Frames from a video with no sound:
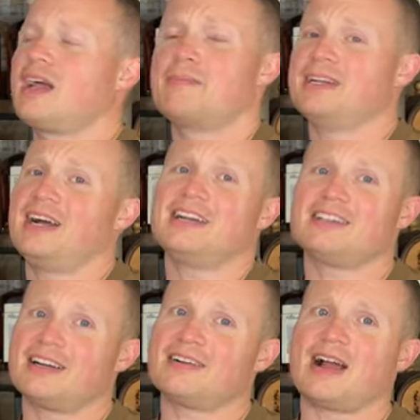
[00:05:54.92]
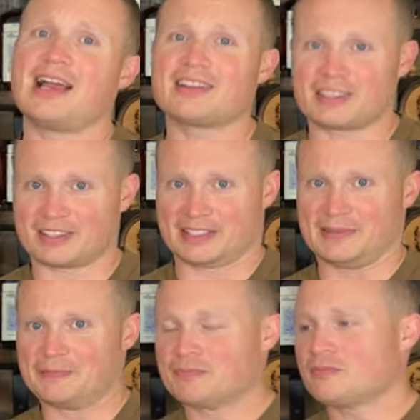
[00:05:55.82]
I mean, I like honey.
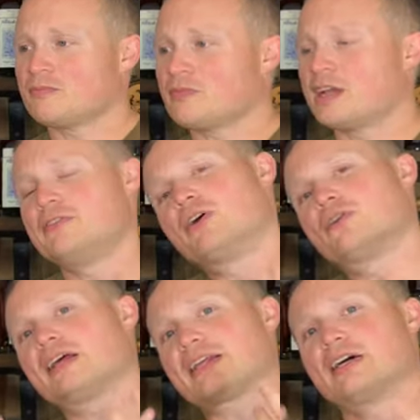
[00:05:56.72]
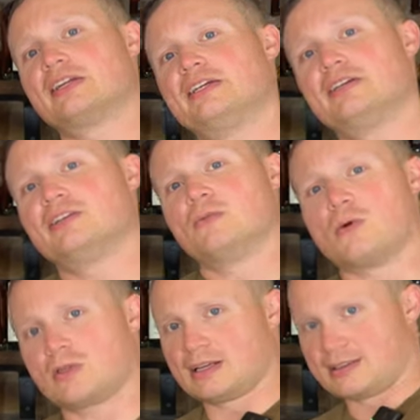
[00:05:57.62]
If you don't like honey, you
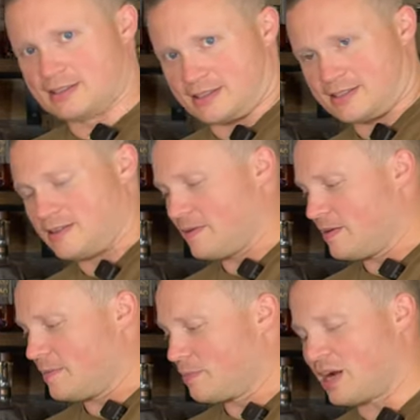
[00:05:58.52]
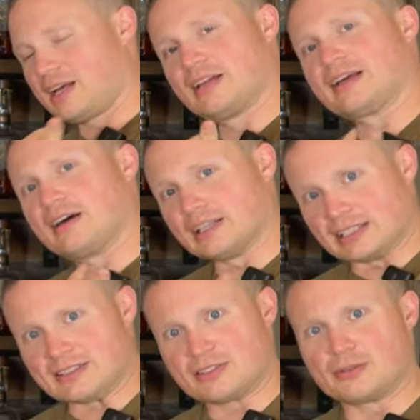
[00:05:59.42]
won't like this. But I like
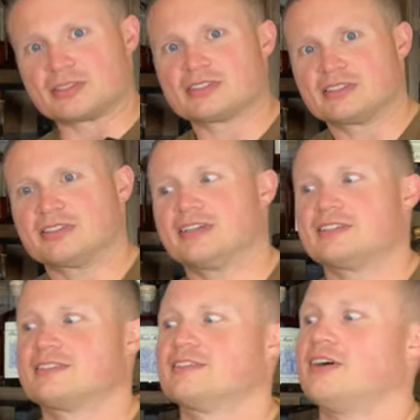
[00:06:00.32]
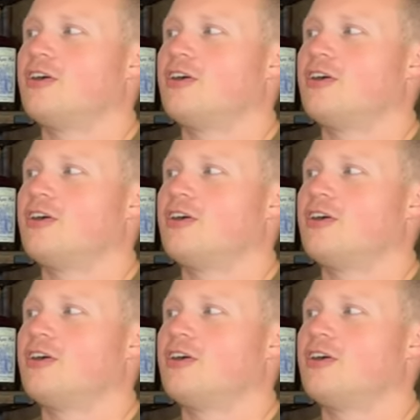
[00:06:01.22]
honey, so it's a